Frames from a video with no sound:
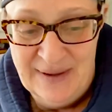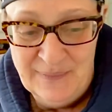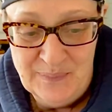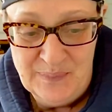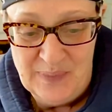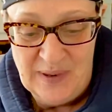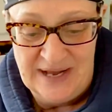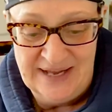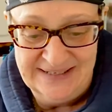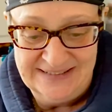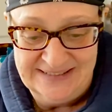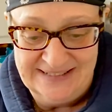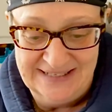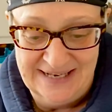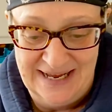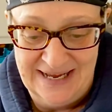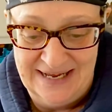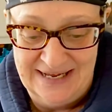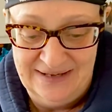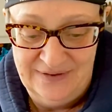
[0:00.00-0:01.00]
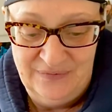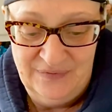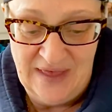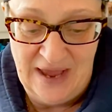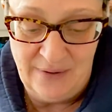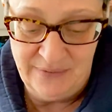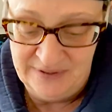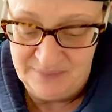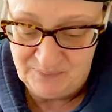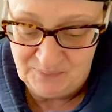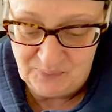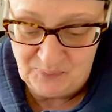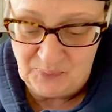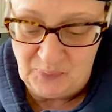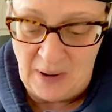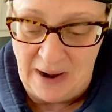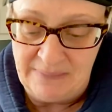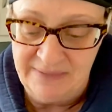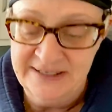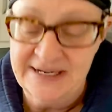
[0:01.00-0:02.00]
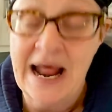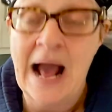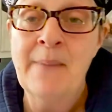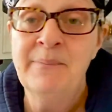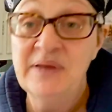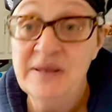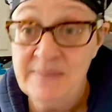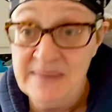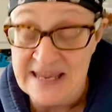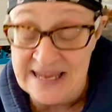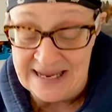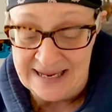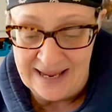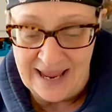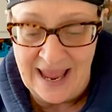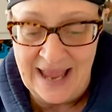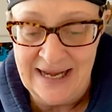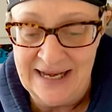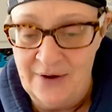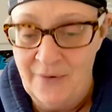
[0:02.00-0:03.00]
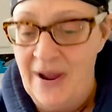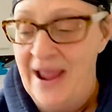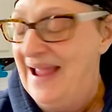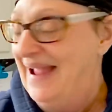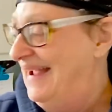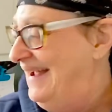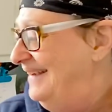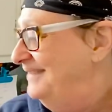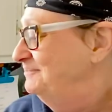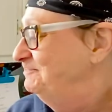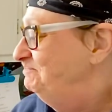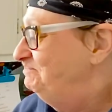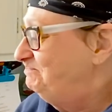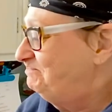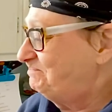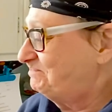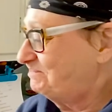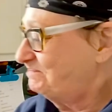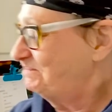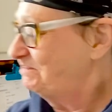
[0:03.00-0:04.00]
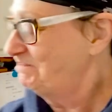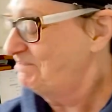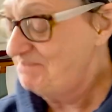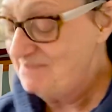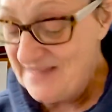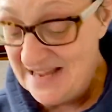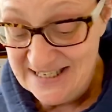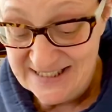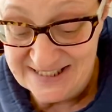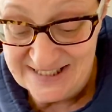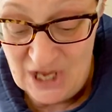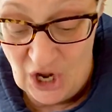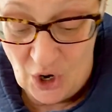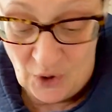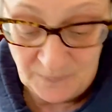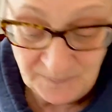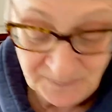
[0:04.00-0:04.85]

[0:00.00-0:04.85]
but that would probably not be me. Anyway, so